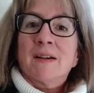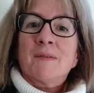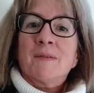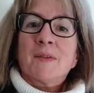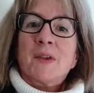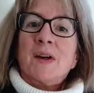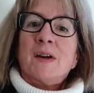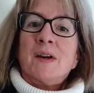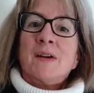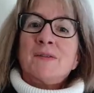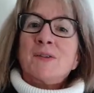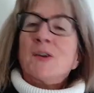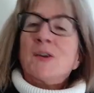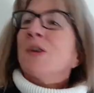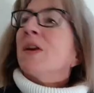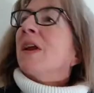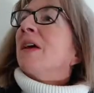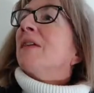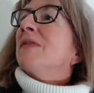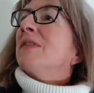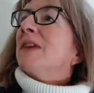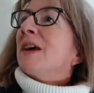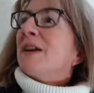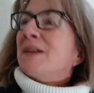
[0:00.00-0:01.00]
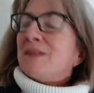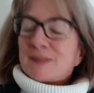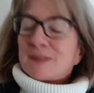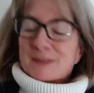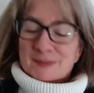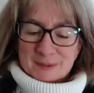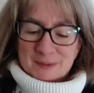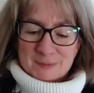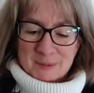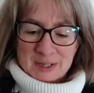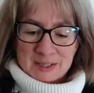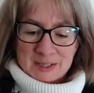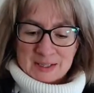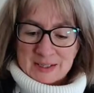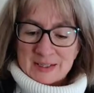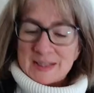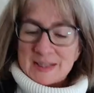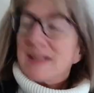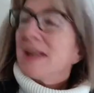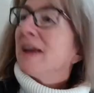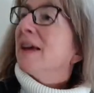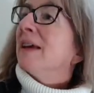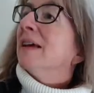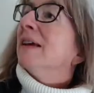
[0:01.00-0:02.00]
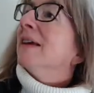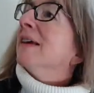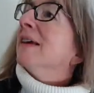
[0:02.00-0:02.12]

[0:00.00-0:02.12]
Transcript: that I've got left over from yesterday.